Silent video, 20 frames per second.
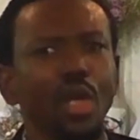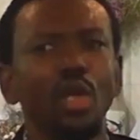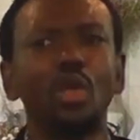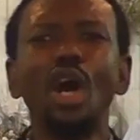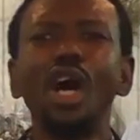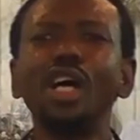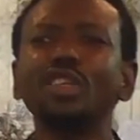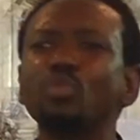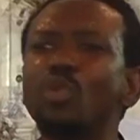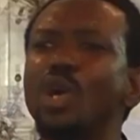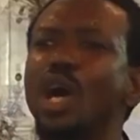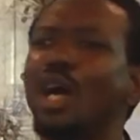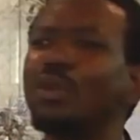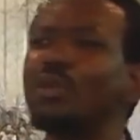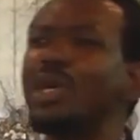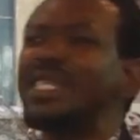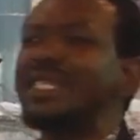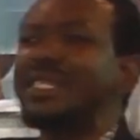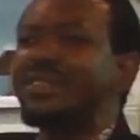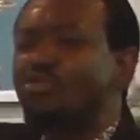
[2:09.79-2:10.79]
God will
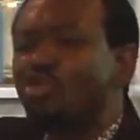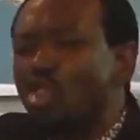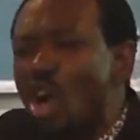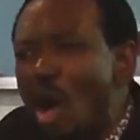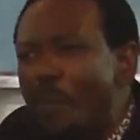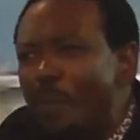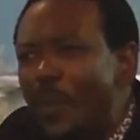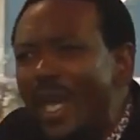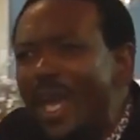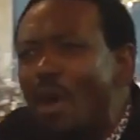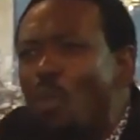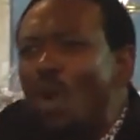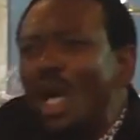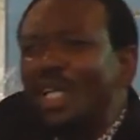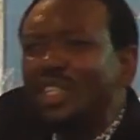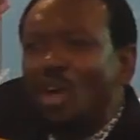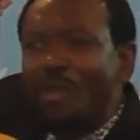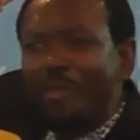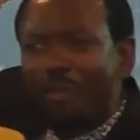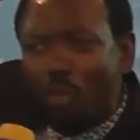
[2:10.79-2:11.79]
always drop a
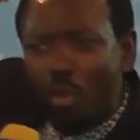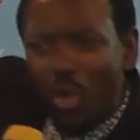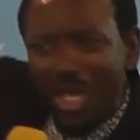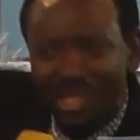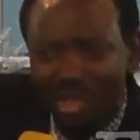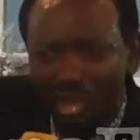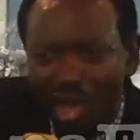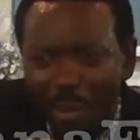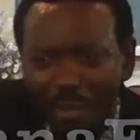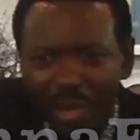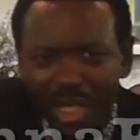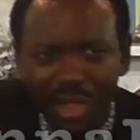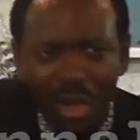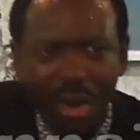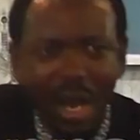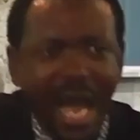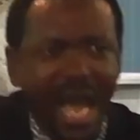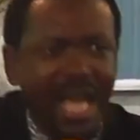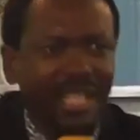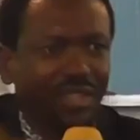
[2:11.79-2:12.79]
word of wisdom in
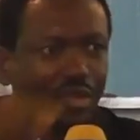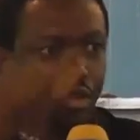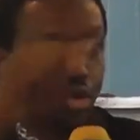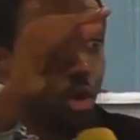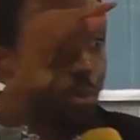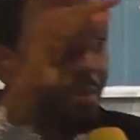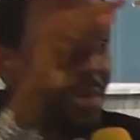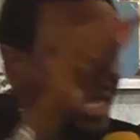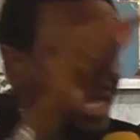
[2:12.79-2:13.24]
your heart to